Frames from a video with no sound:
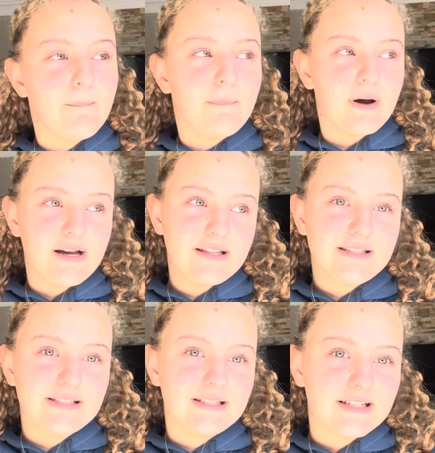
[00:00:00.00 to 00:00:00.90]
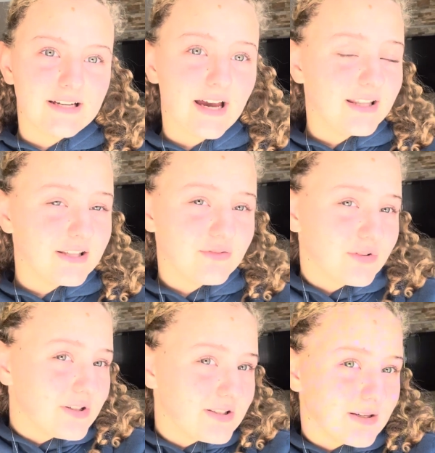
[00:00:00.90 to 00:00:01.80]
But at least for
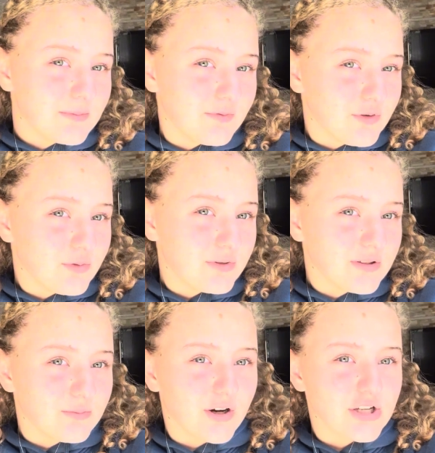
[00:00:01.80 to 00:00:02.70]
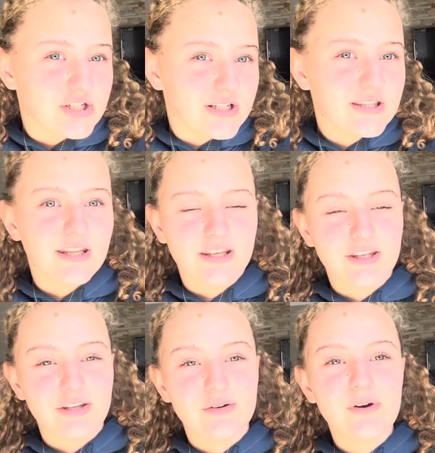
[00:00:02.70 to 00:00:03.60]
the some of you who did watch it,
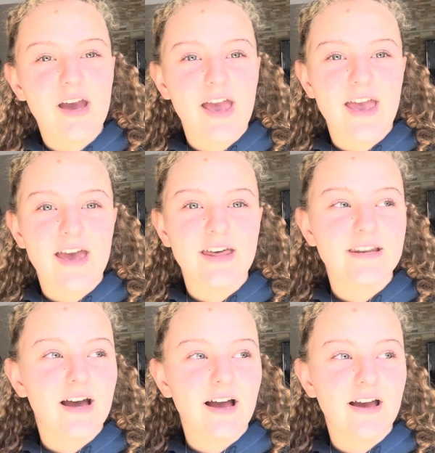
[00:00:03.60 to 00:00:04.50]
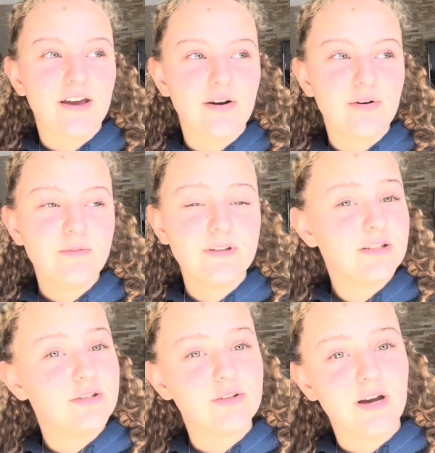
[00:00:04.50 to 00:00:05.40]
thank you. And I hope to
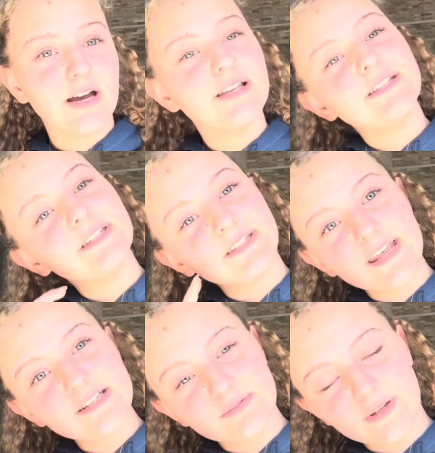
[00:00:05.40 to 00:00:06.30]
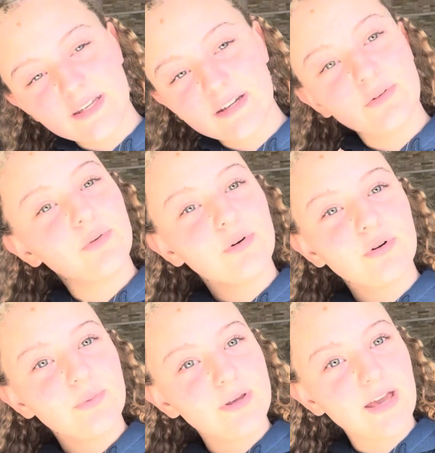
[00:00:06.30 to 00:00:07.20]
see you guys next week or the week